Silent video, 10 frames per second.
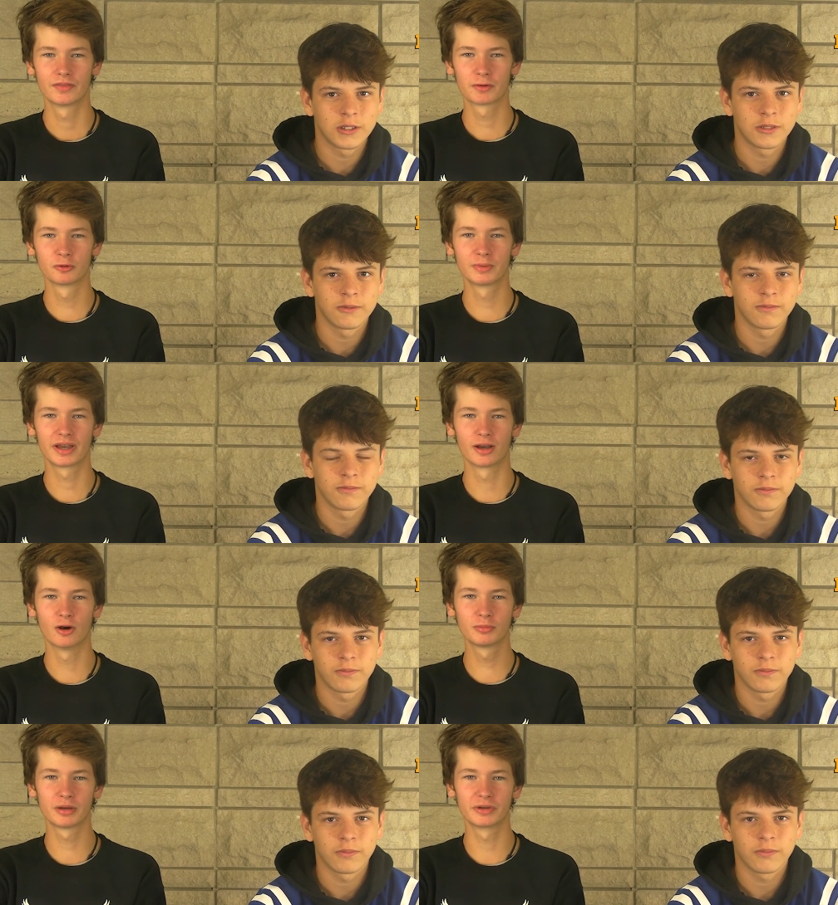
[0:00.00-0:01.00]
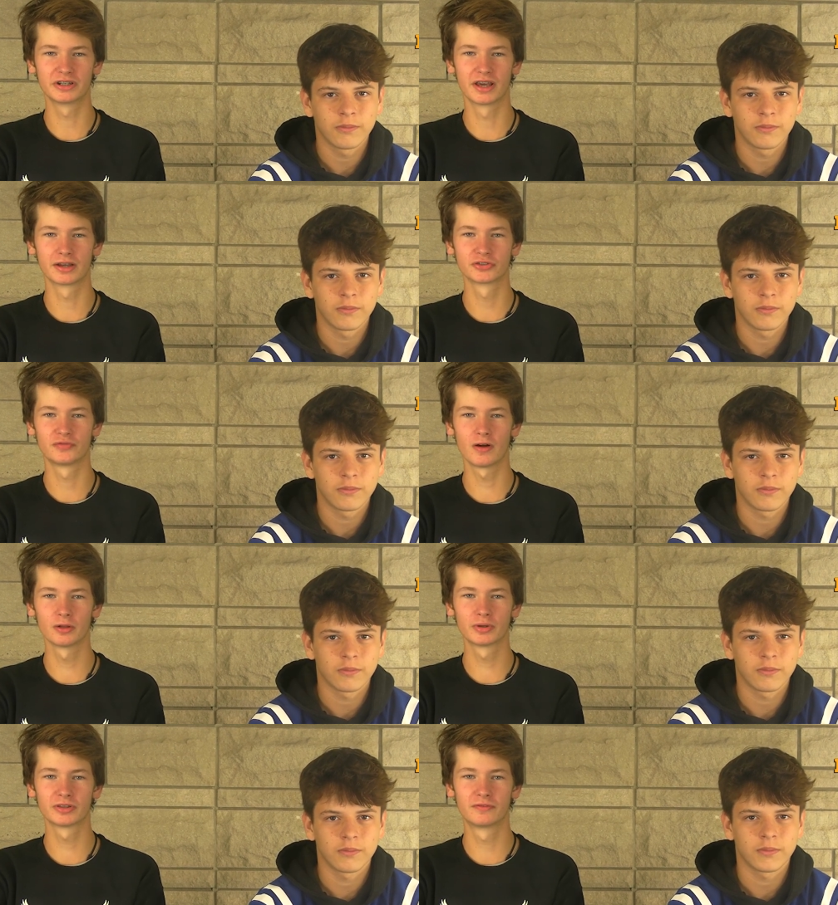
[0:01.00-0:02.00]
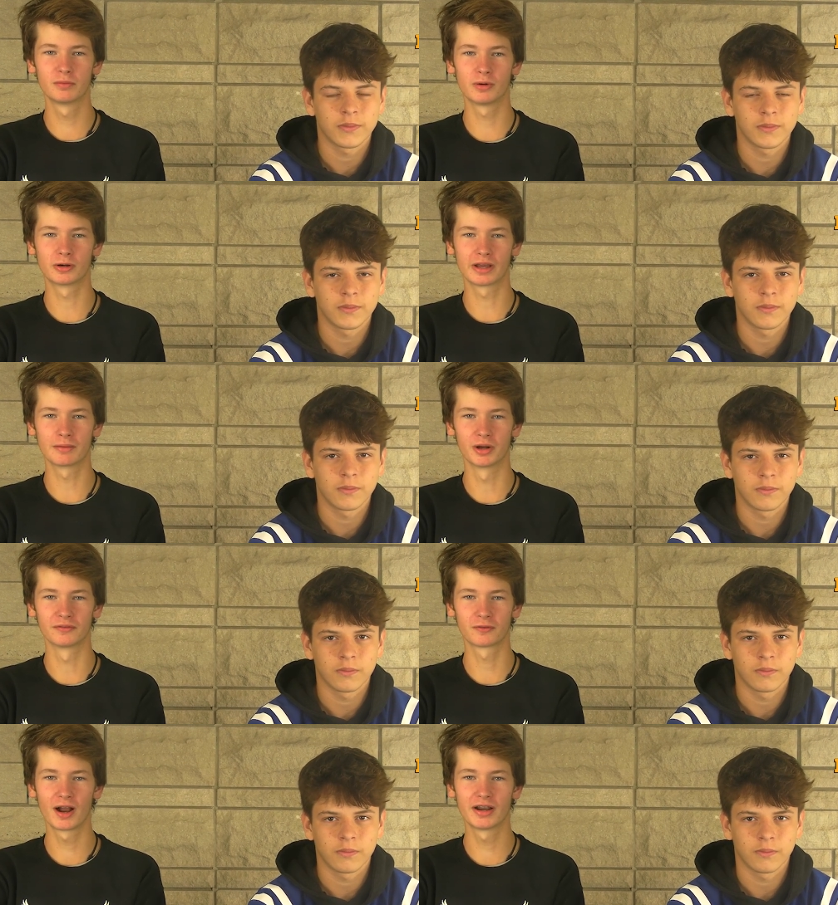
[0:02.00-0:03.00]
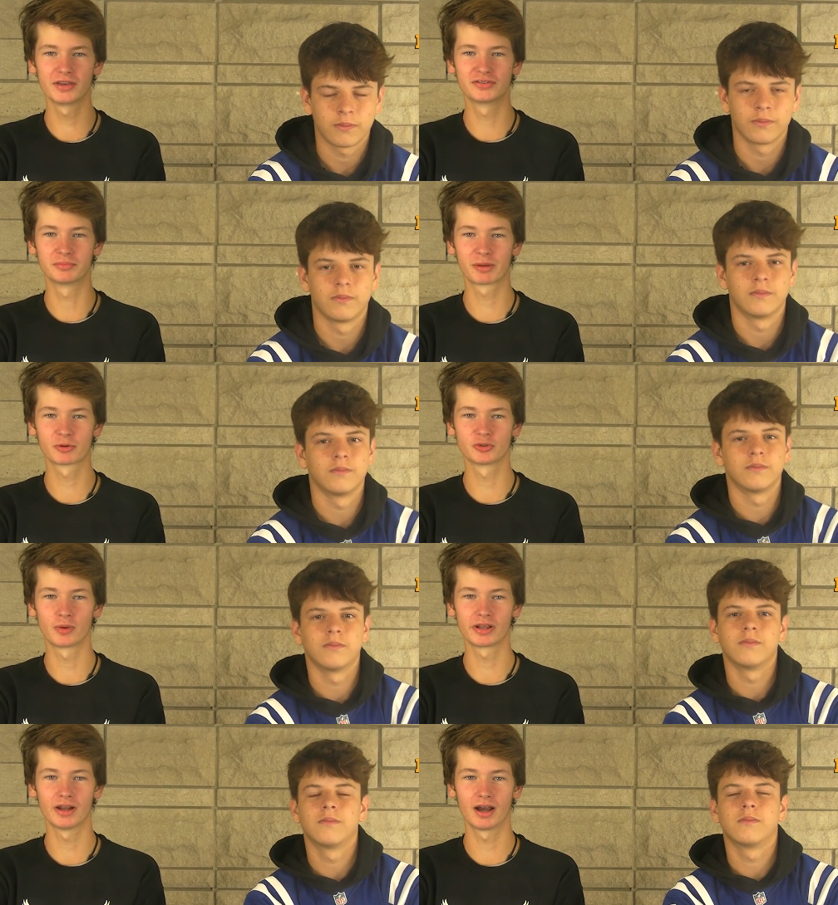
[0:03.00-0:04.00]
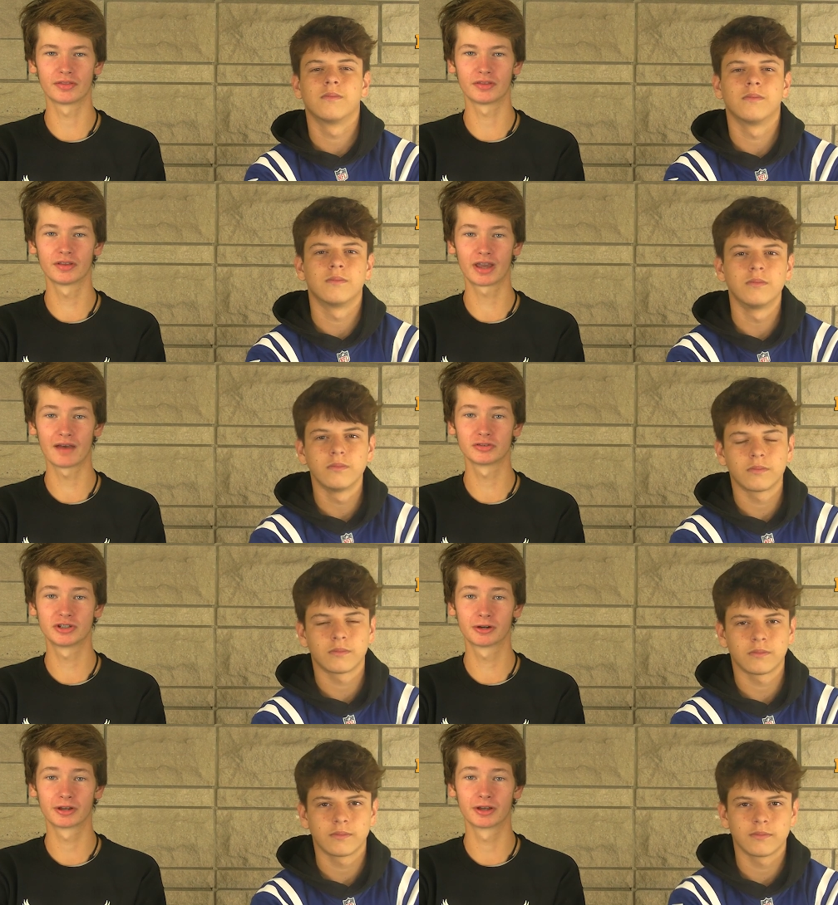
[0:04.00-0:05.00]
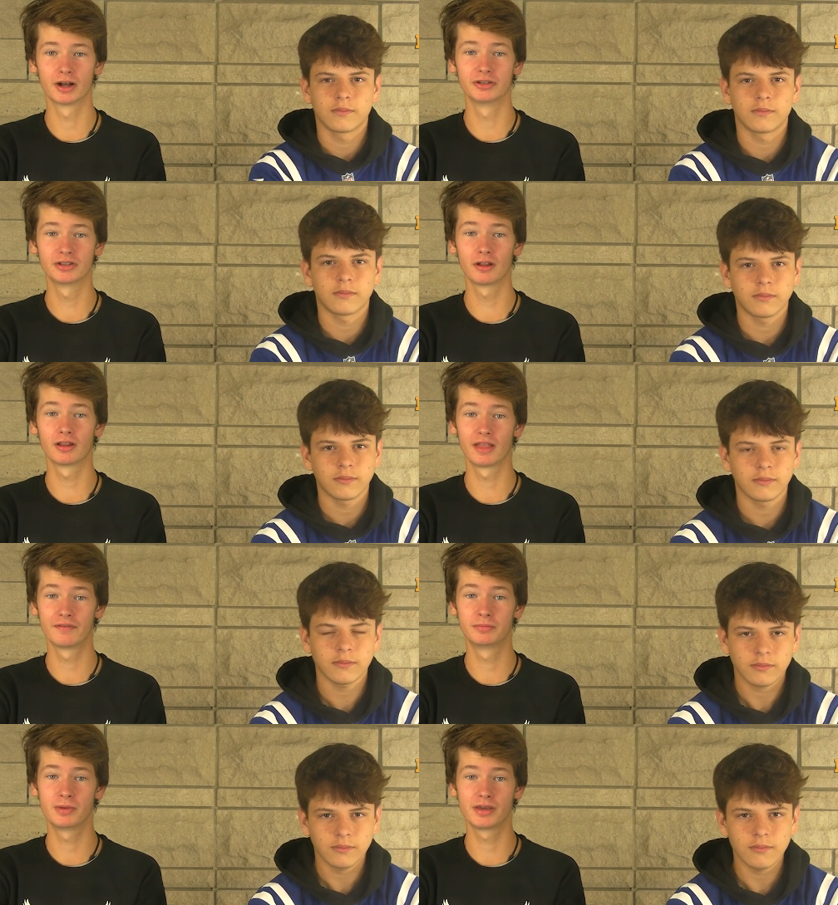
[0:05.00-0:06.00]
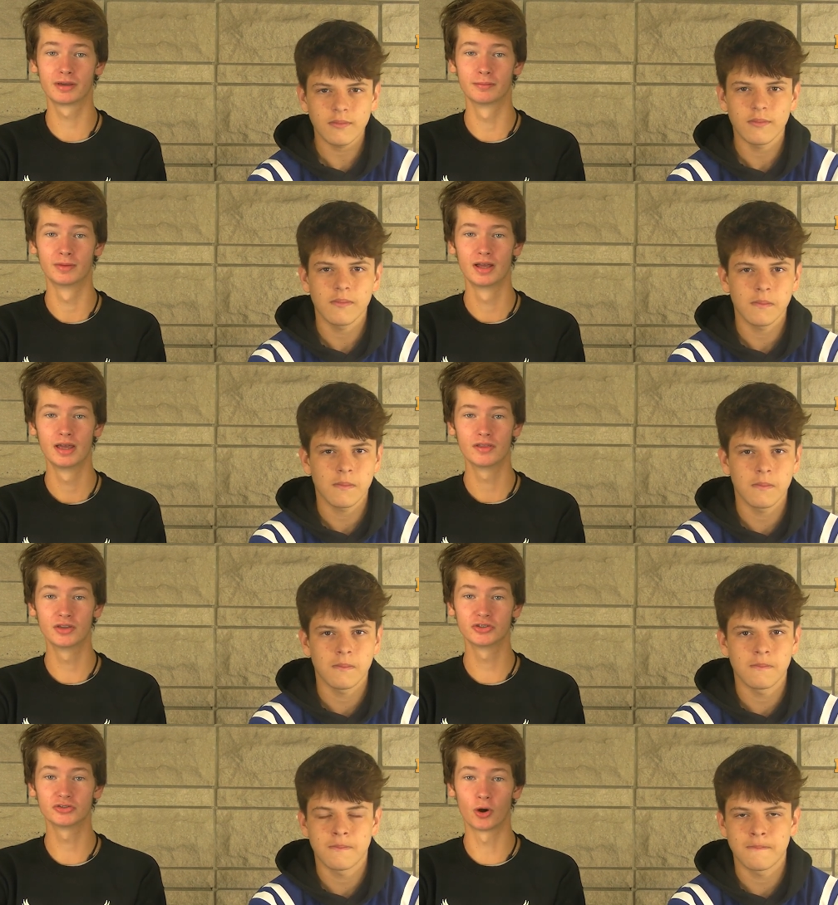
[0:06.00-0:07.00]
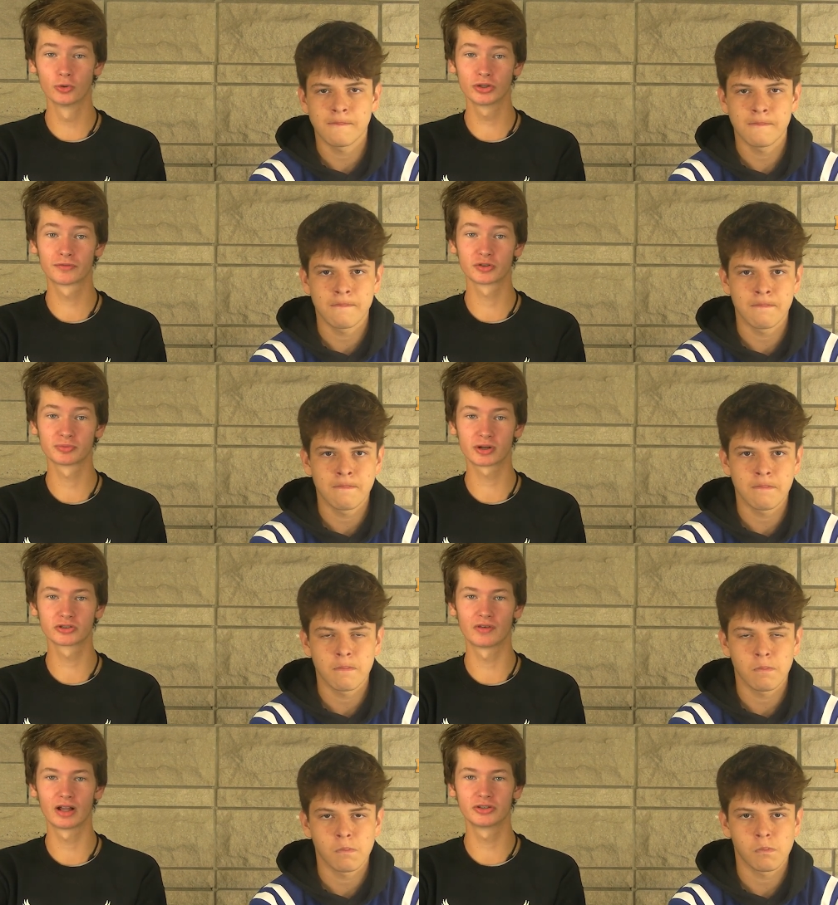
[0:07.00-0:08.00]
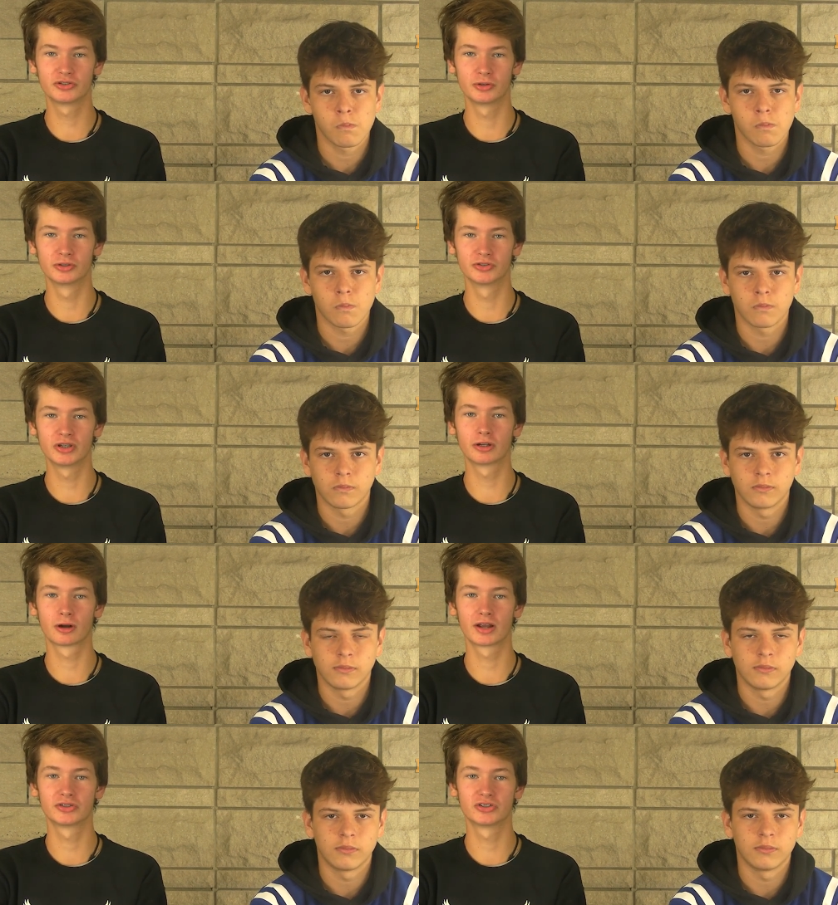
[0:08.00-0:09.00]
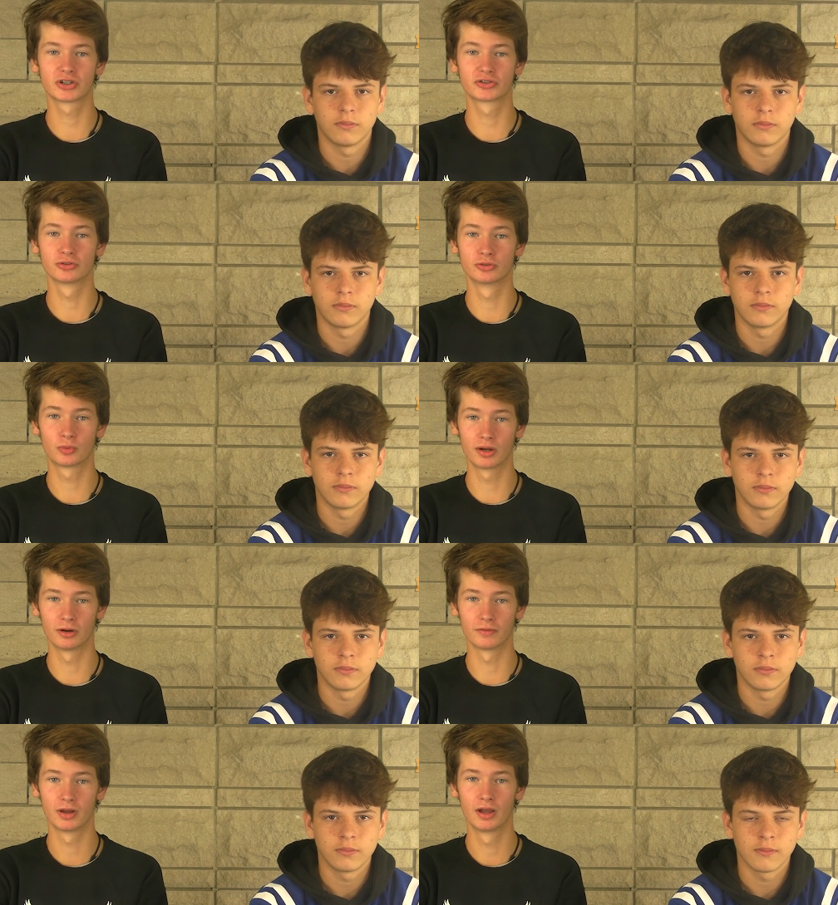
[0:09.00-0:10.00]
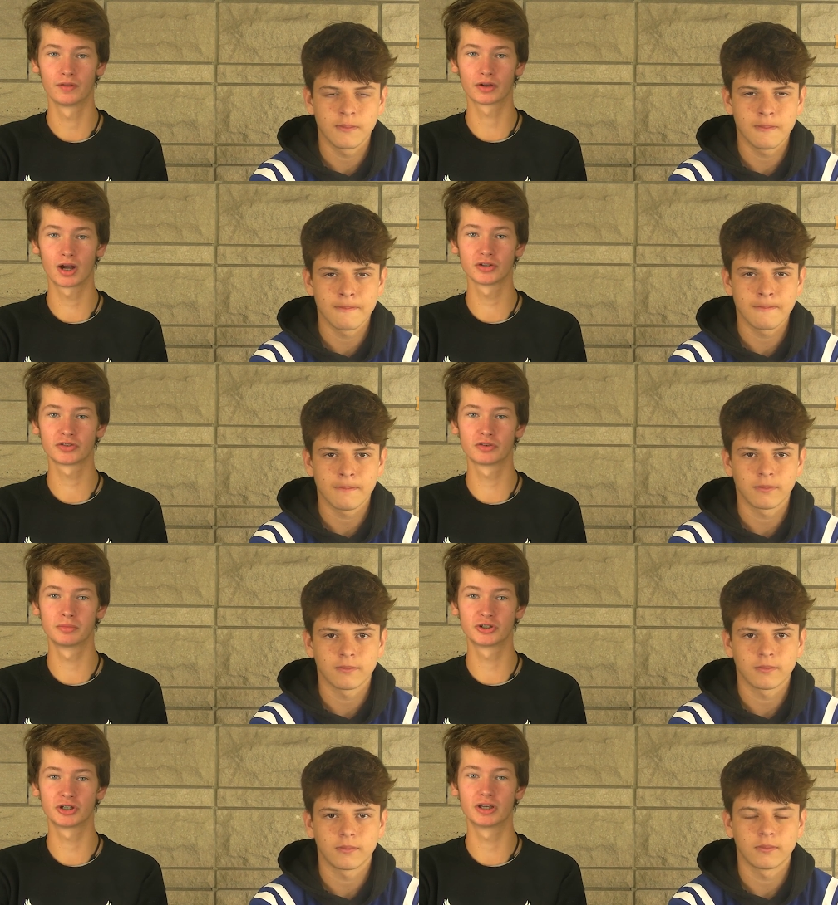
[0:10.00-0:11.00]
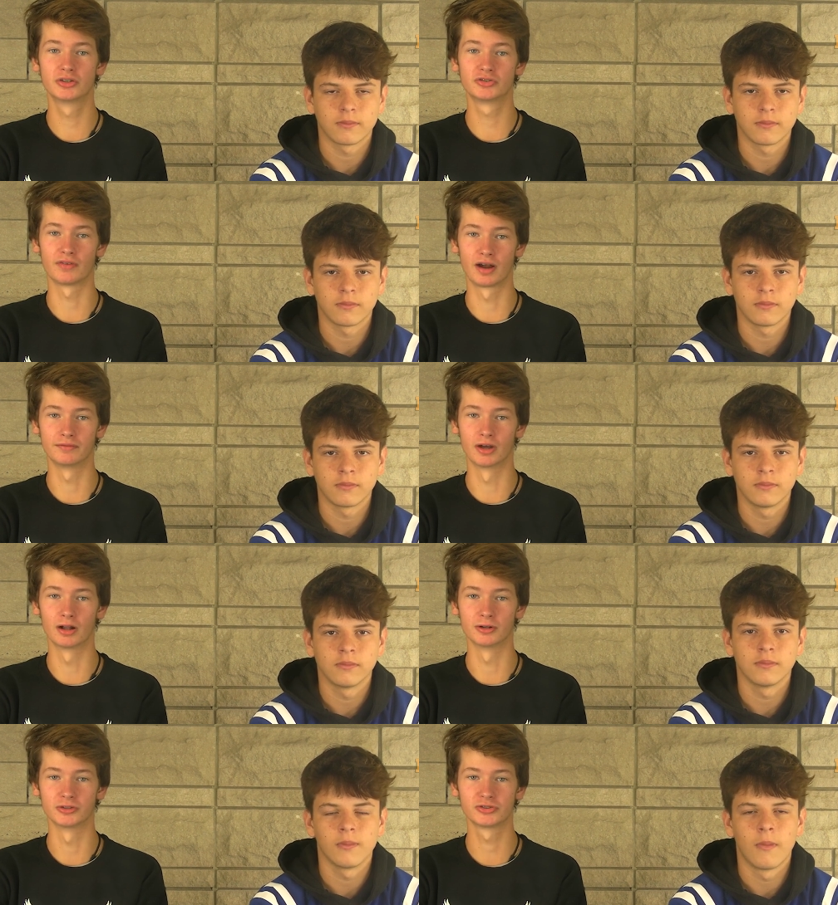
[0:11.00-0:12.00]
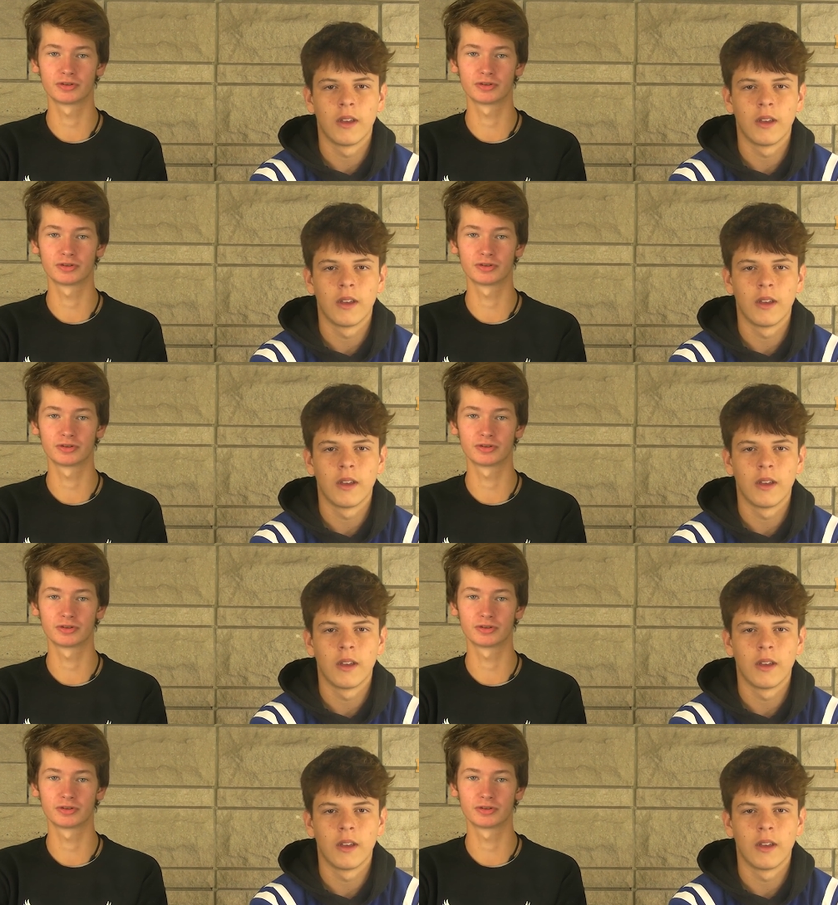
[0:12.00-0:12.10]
Speaker 1: There will be a homecoming dance following the football game on Friday, September 29th in the cafeteria until 11 p.m. This is only for Springs Valley students in grades 6 through 12. The cost of admission is $5.